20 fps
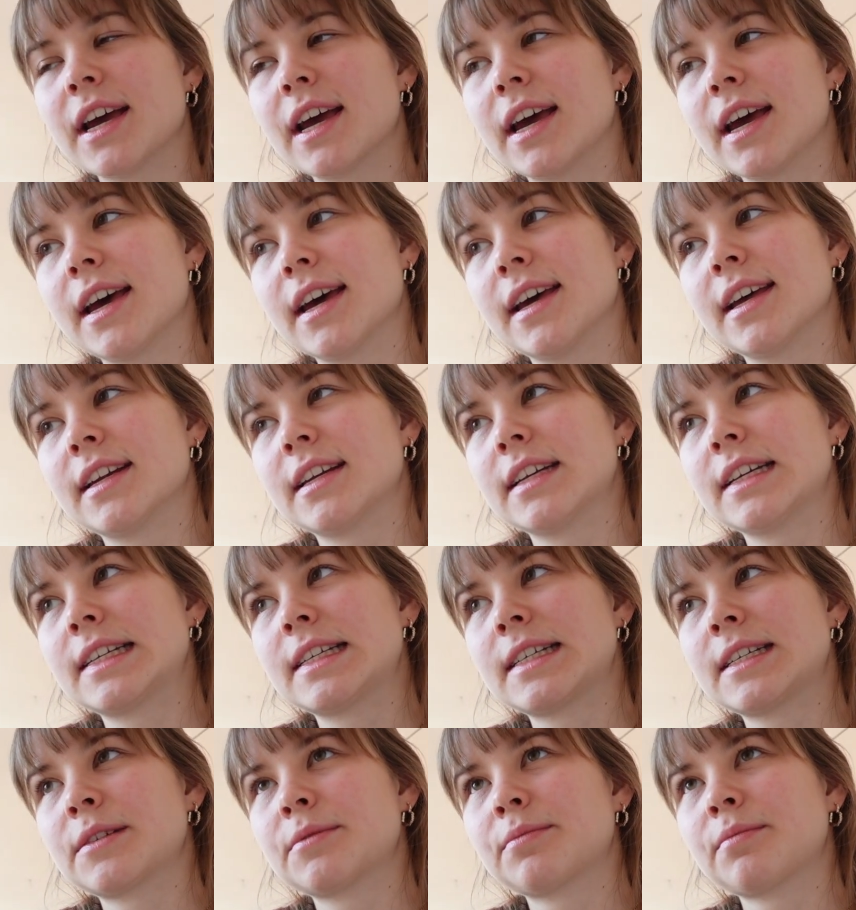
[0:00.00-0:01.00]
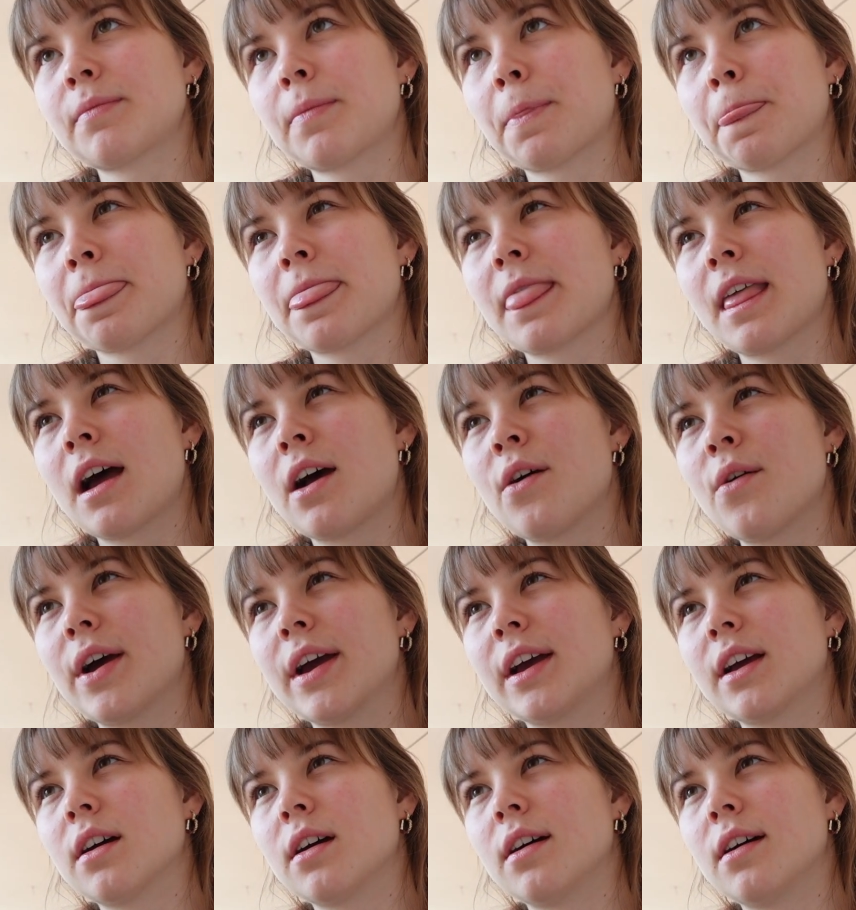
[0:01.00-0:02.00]
and now
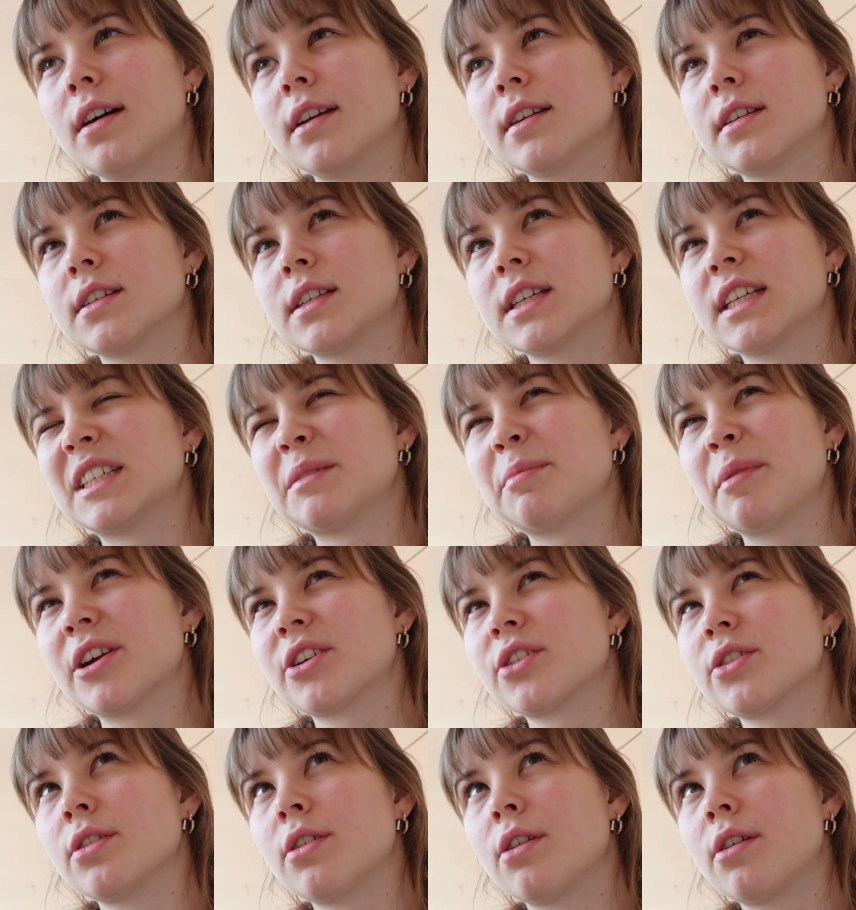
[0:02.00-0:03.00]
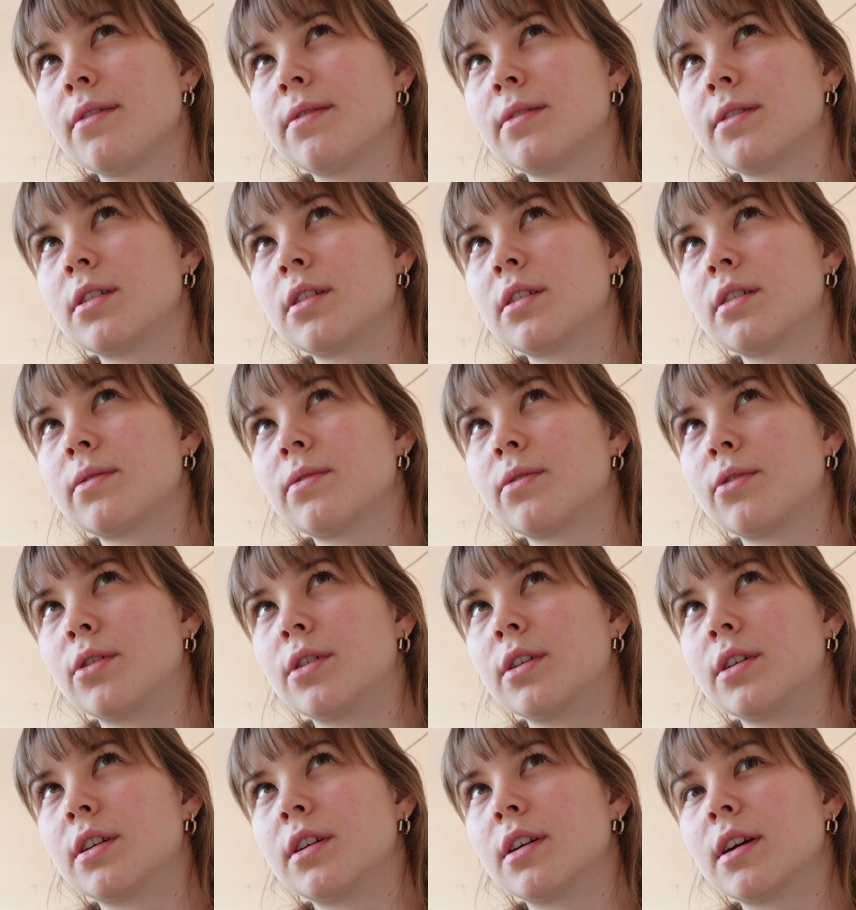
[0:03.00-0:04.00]
I got a special offer
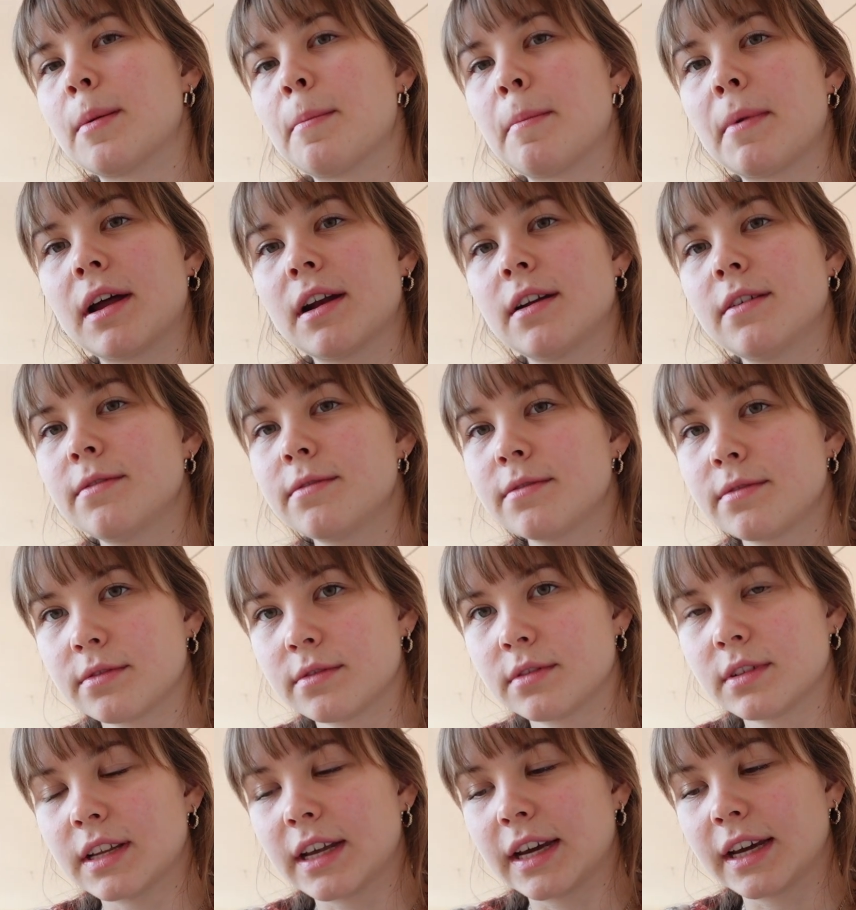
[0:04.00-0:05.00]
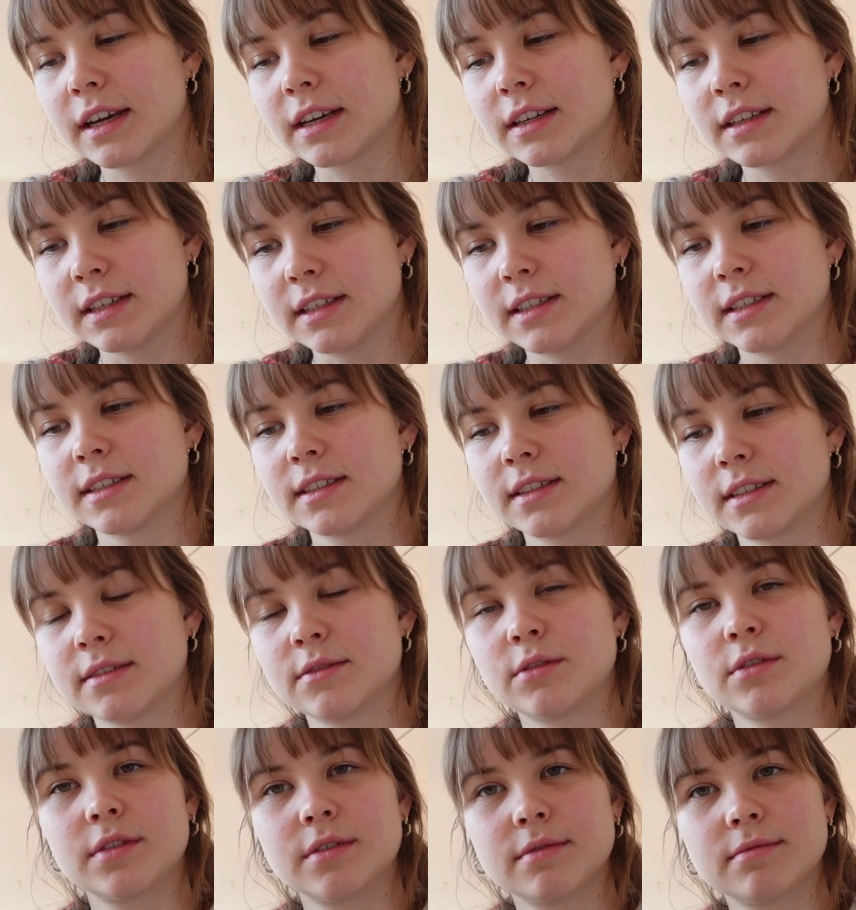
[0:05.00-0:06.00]
for a month, like this
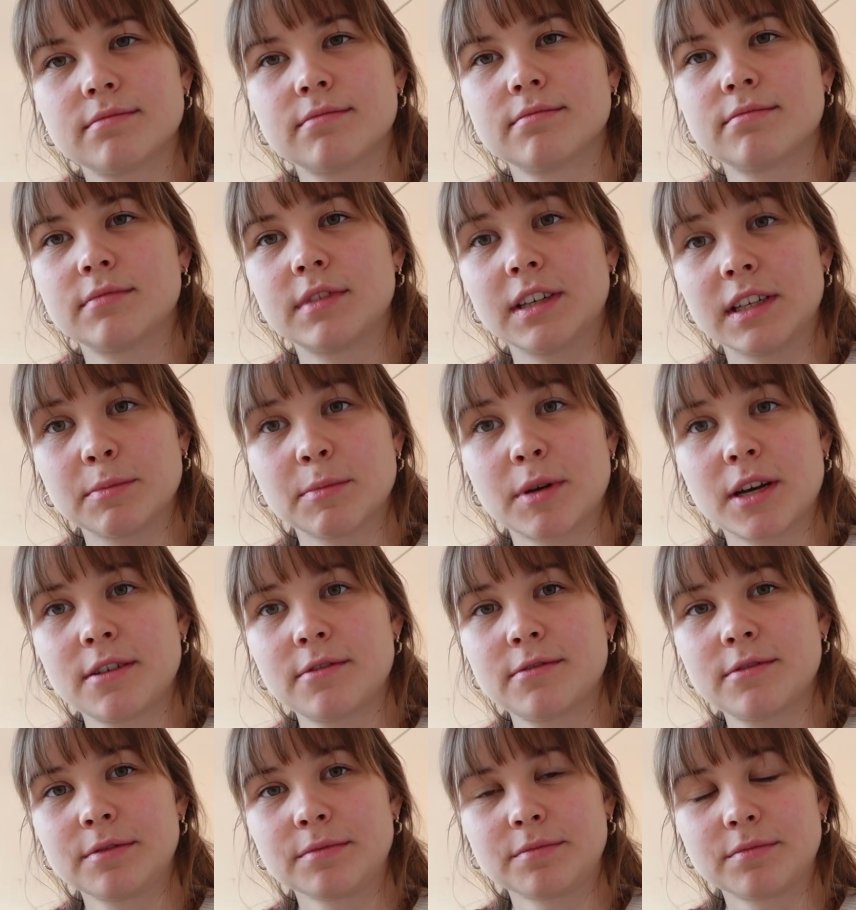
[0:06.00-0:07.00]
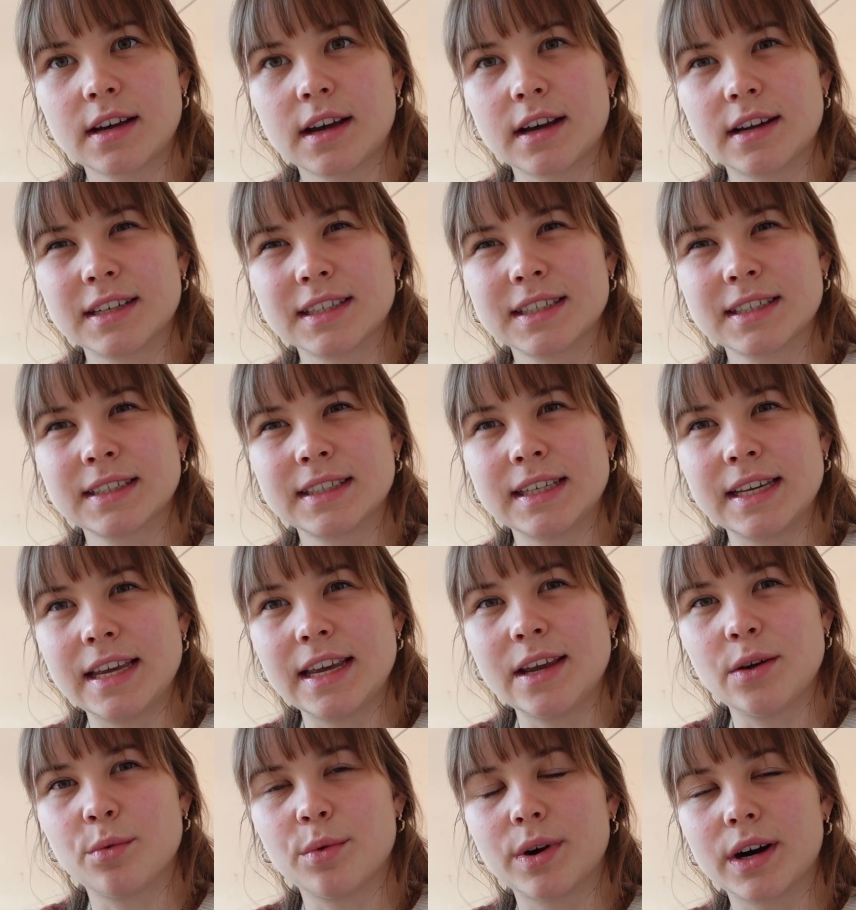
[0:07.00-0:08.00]
month. I'll
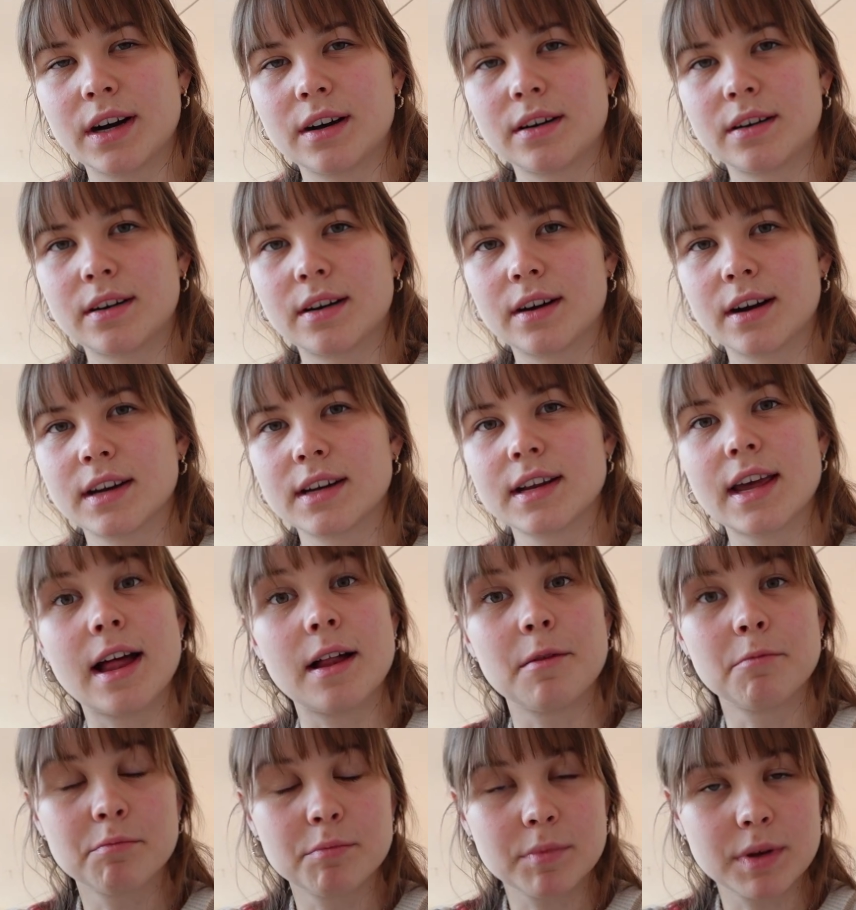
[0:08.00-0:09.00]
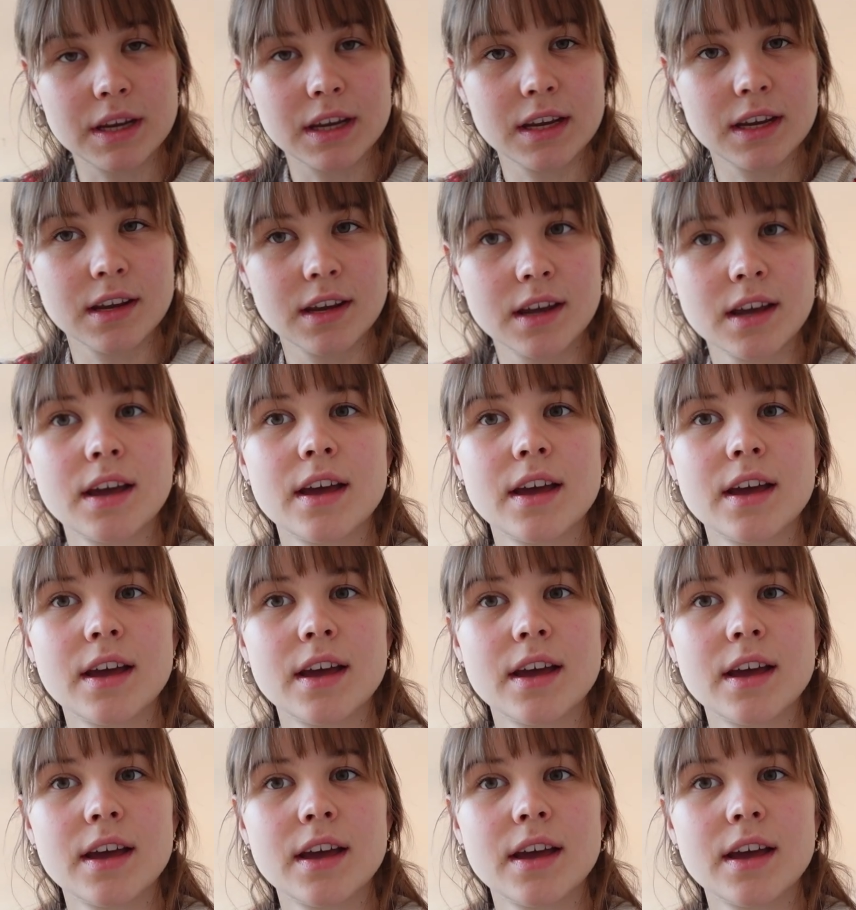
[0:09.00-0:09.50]
see whether it helped me